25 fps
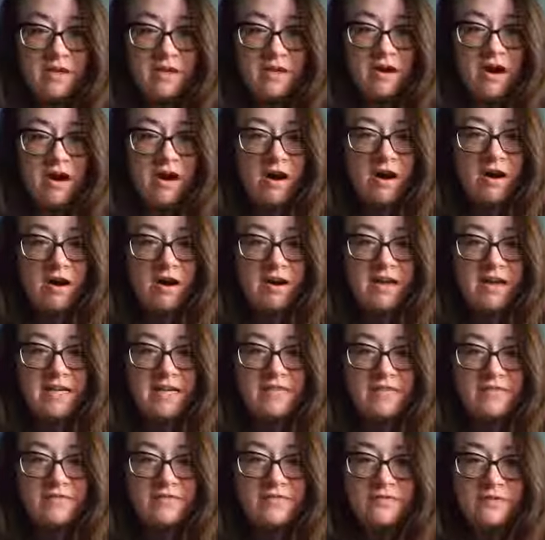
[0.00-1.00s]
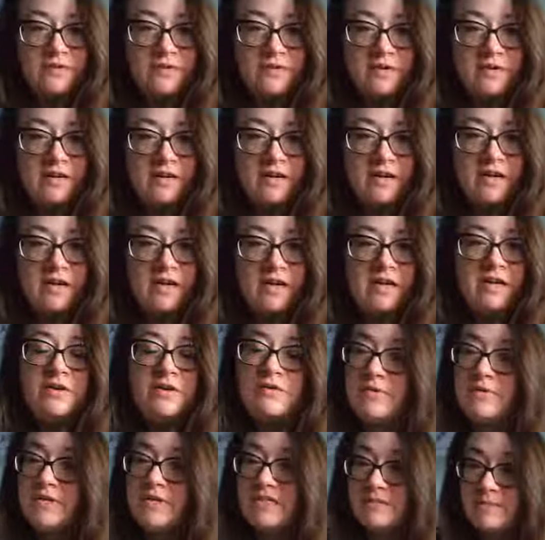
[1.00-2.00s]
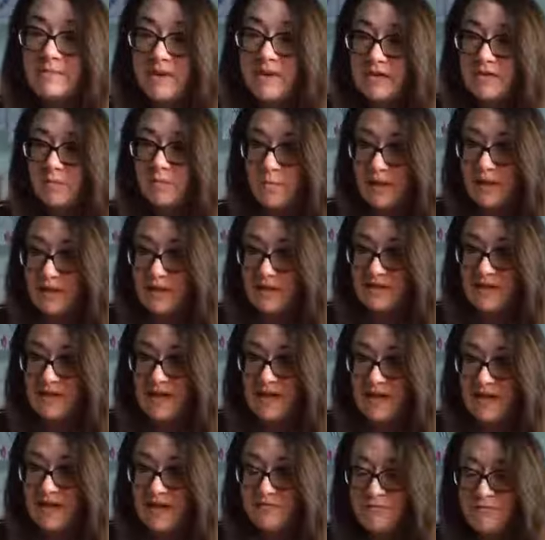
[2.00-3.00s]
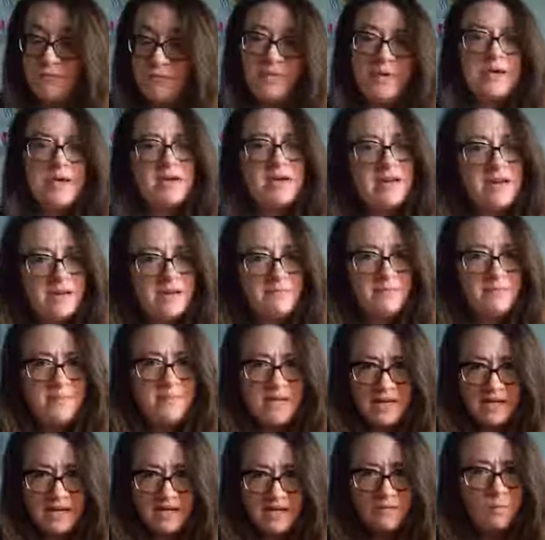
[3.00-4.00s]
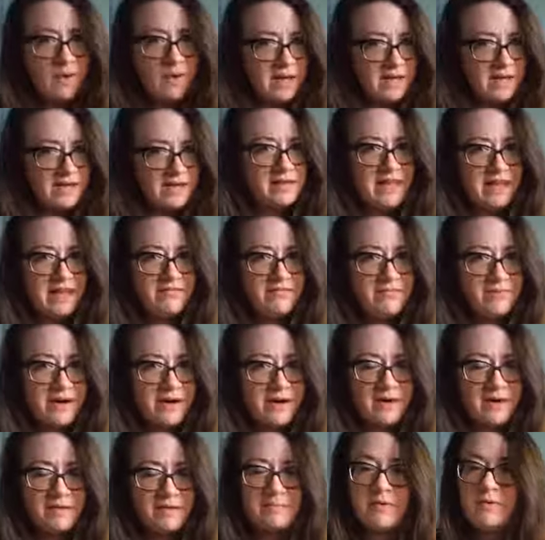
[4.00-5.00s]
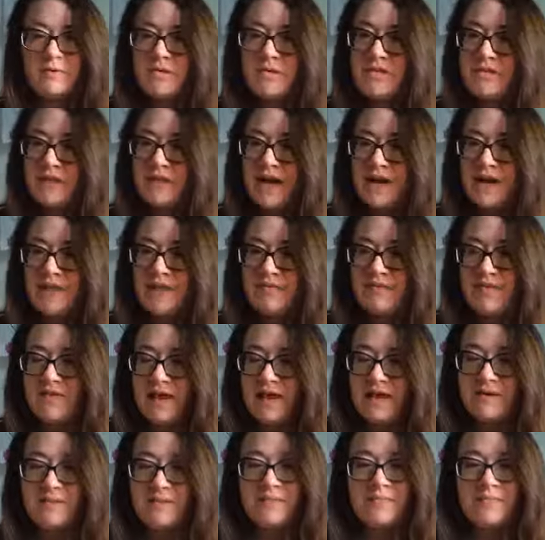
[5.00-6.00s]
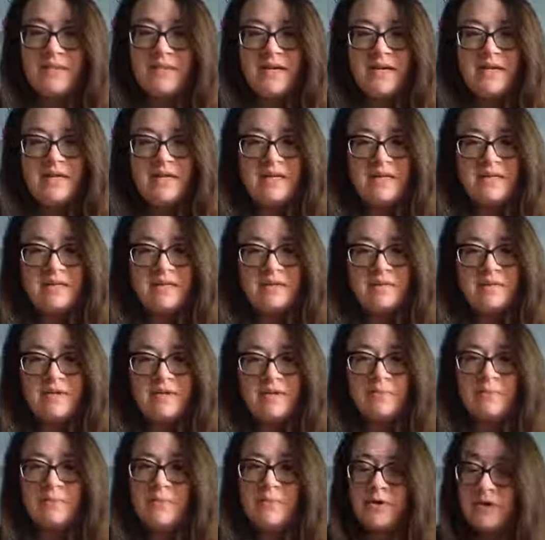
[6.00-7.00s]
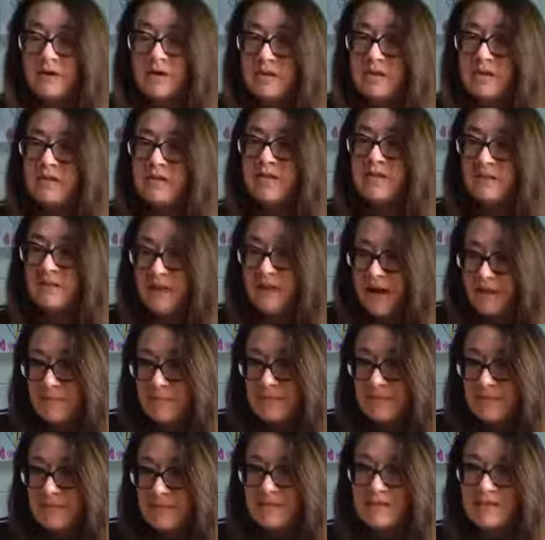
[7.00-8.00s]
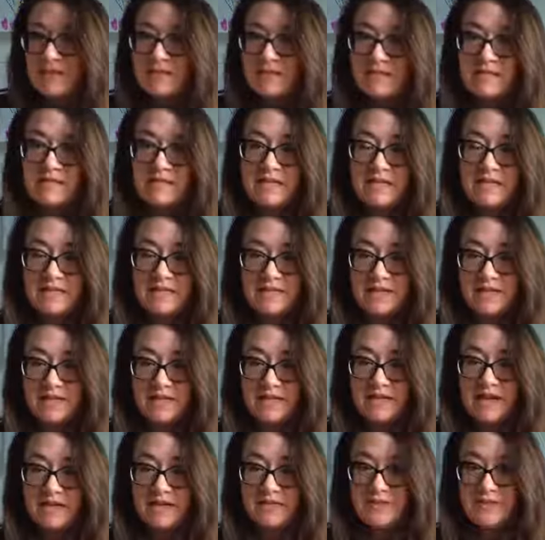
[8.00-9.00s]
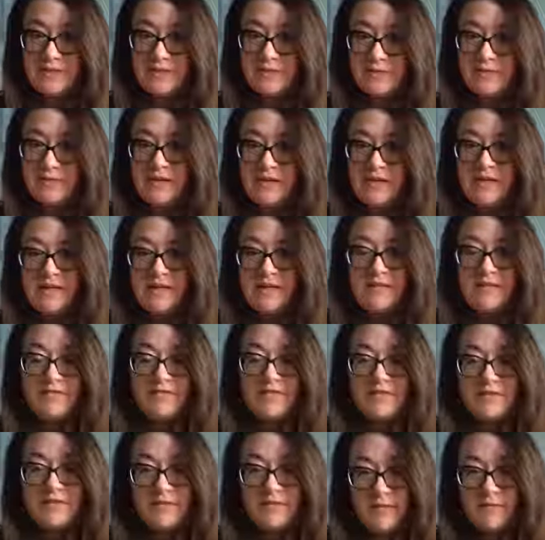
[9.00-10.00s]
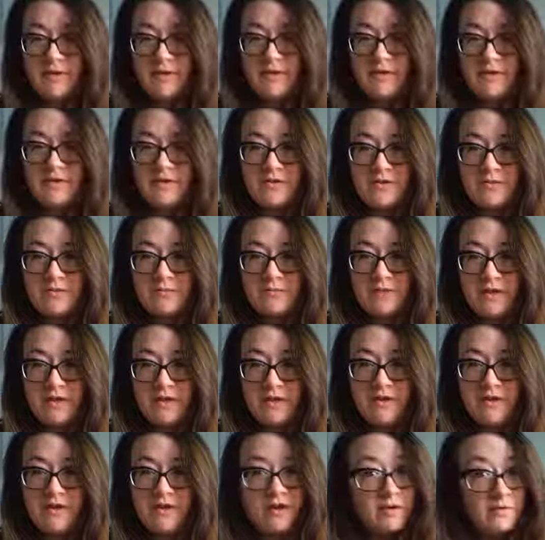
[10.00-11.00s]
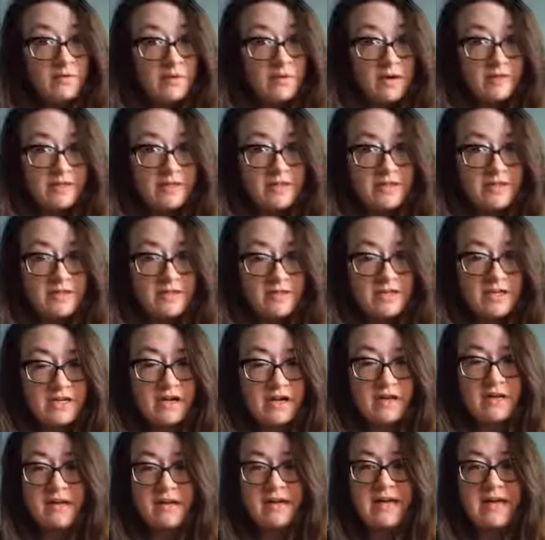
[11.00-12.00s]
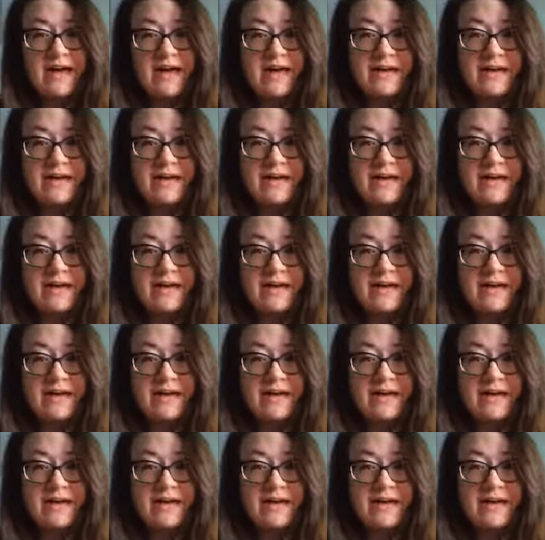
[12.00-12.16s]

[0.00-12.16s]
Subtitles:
R is for respect wildlife. We are not a big wildlife park, but we do have birds and rabbits and things like that. So if you see one of those while you're on a walk with your dog,